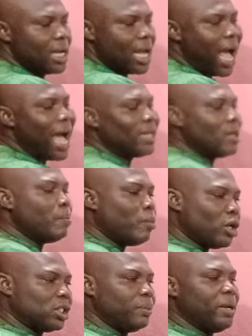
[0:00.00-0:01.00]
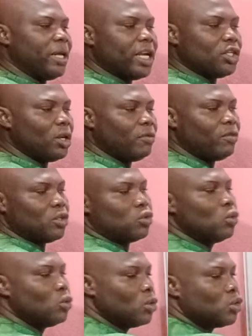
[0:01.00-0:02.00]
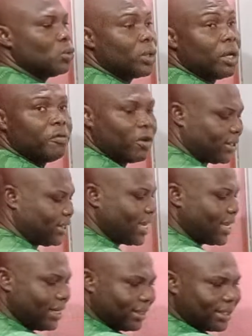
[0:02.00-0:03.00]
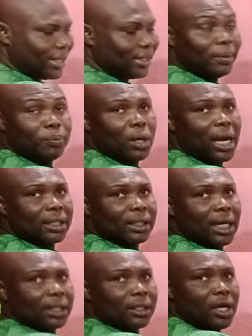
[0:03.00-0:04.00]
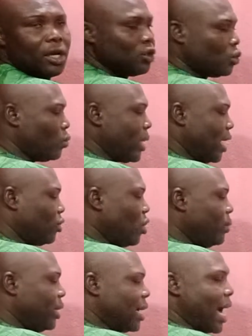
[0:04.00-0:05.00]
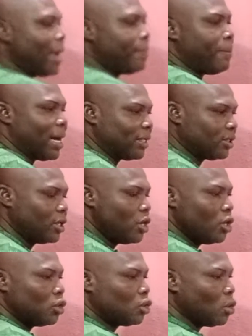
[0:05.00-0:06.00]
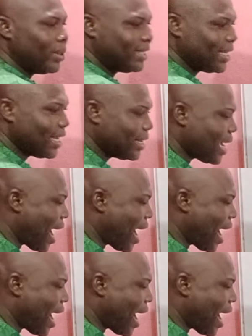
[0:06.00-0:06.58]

and the multiplication of the two roots will give us 10. It's as simple as that. So we are done with the I part. So we take the II.